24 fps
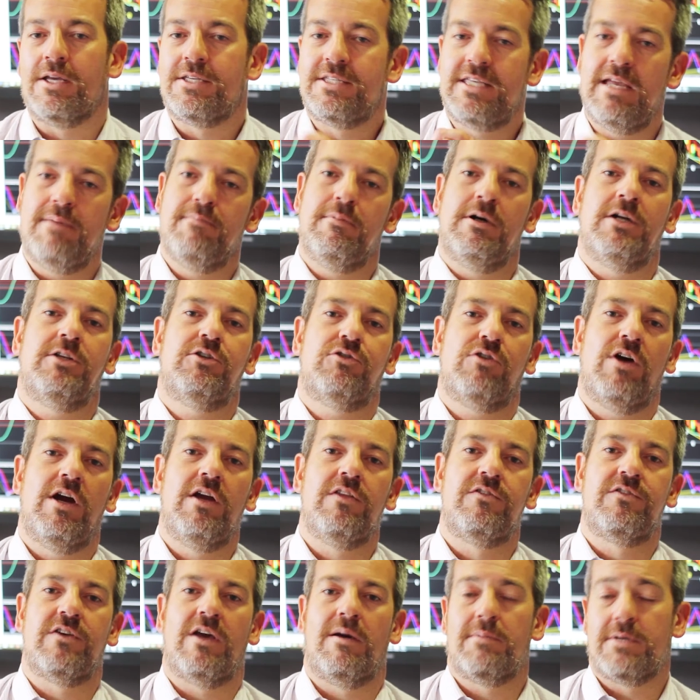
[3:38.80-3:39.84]
I set my
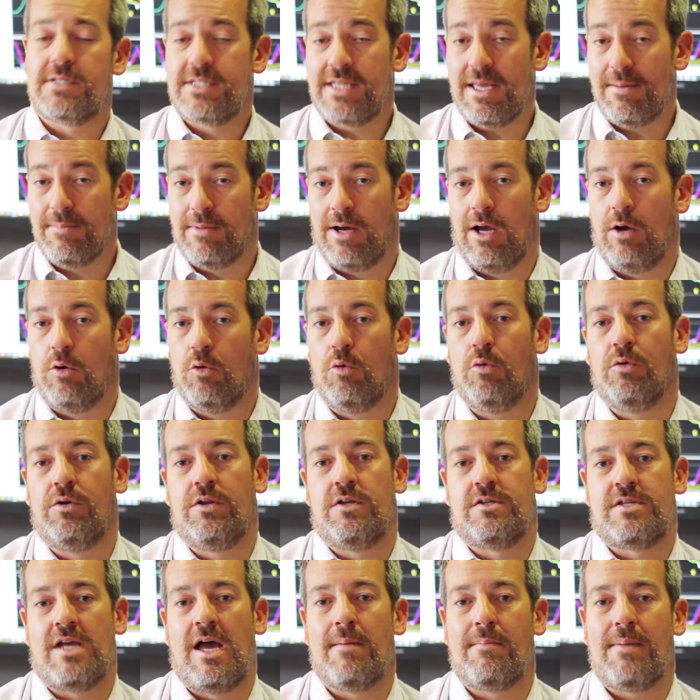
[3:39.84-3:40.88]
trades up, I set my
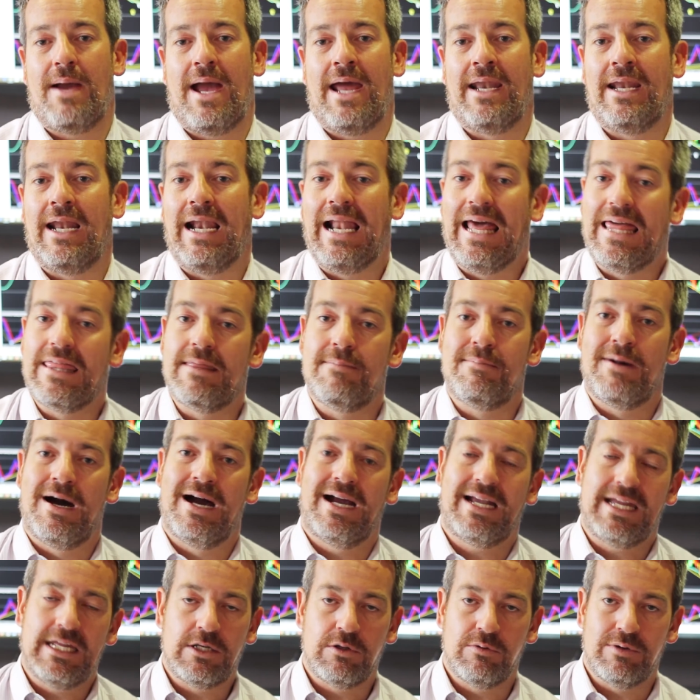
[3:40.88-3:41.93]
orders up, and I let the
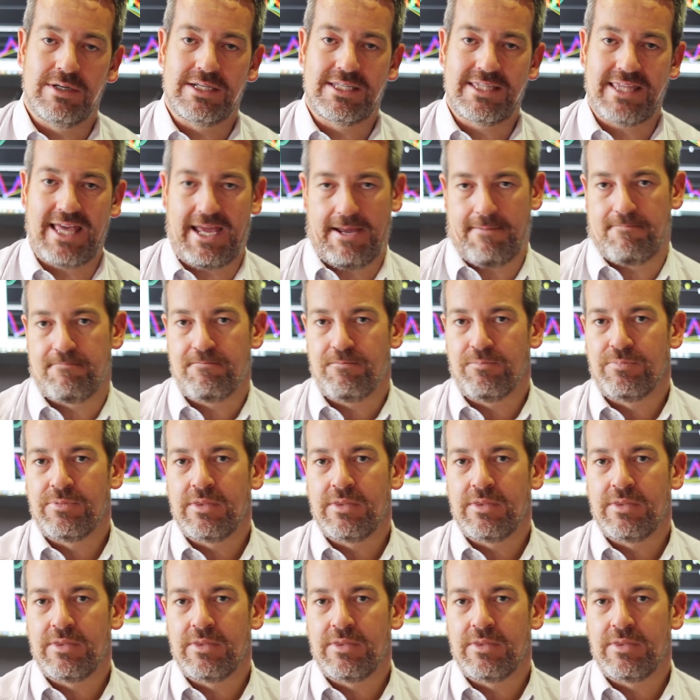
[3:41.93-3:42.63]
market do its thing.